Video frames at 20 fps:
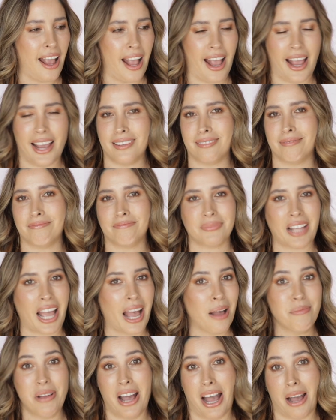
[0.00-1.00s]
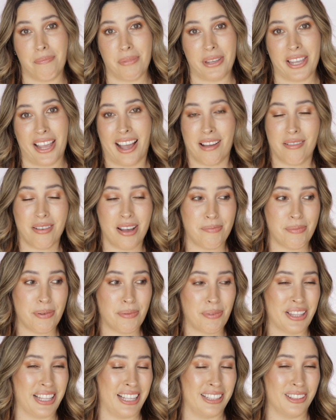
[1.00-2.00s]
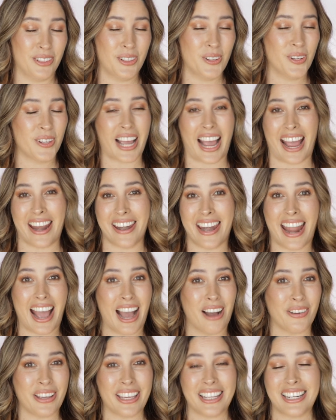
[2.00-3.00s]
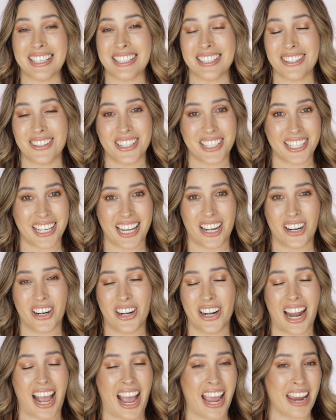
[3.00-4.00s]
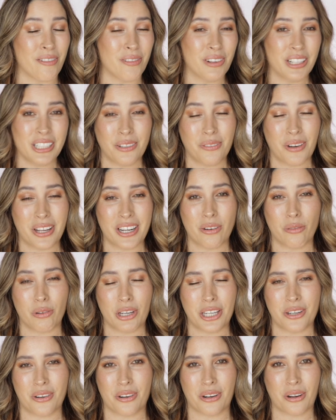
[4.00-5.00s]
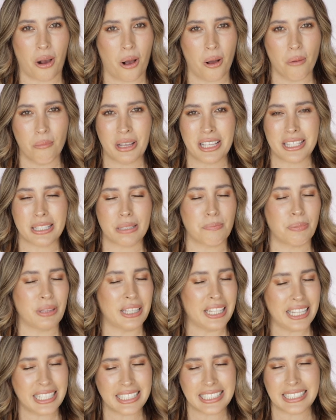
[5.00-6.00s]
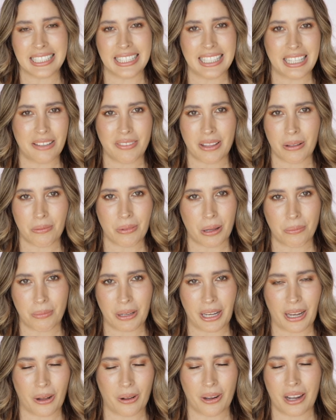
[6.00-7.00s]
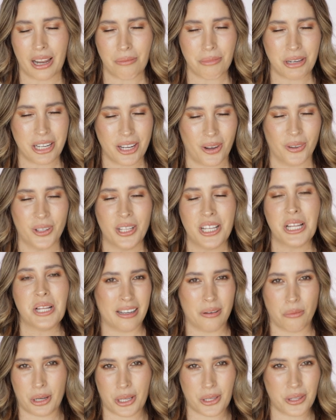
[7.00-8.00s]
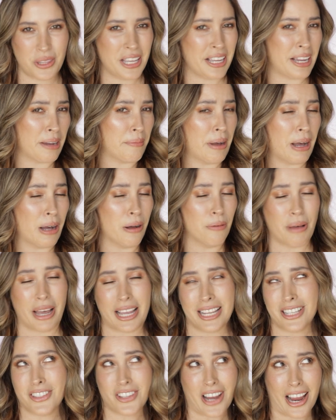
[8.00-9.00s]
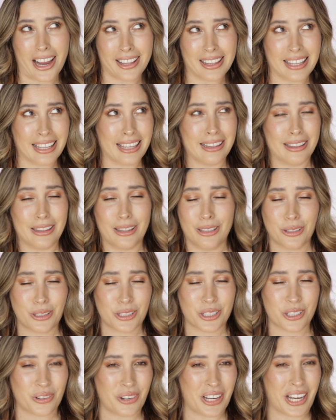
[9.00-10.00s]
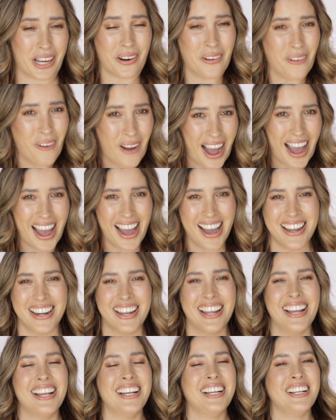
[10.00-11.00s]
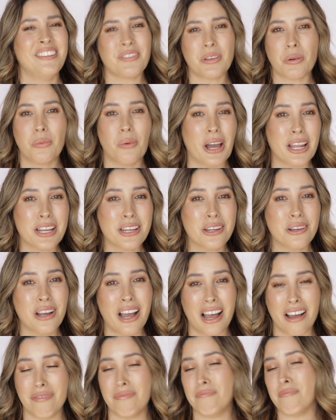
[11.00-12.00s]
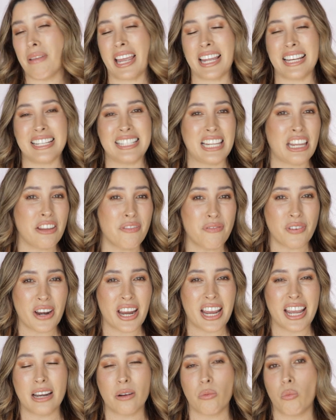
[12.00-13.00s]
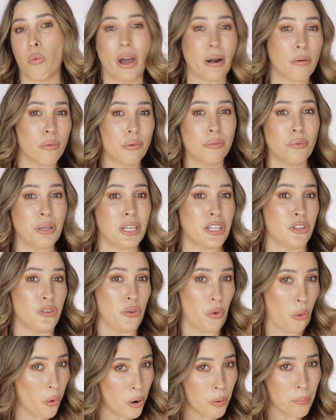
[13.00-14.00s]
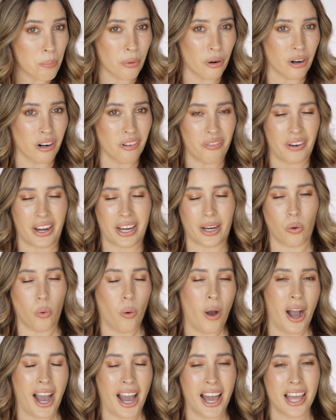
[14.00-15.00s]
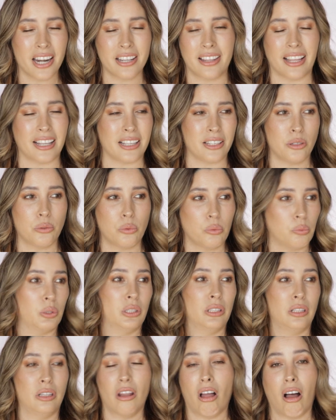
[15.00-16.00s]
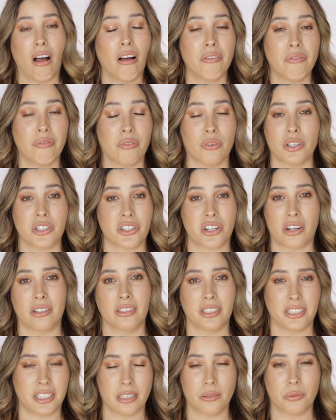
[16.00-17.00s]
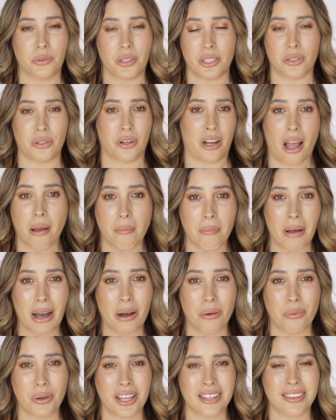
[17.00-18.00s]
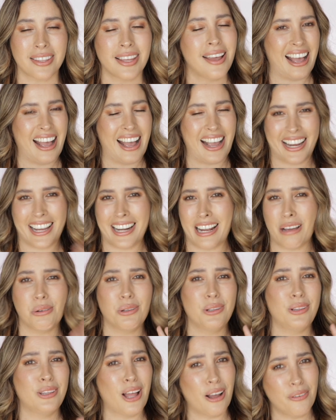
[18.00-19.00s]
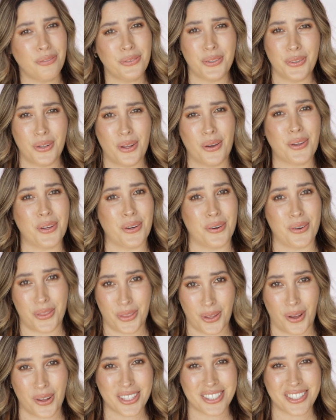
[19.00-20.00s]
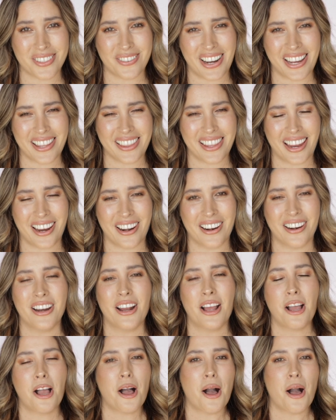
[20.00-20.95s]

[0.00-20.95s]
And I'm happy. I'm happy with the look and now it is your turn. I really want to read your comments. Please leave them down below. Let me know what you think about my Jackeline luxury quad what you have made different, what will be your perfect quad that you would love for Charlotte Tilbury to come out with. Again, I would love to know your thoughts right there.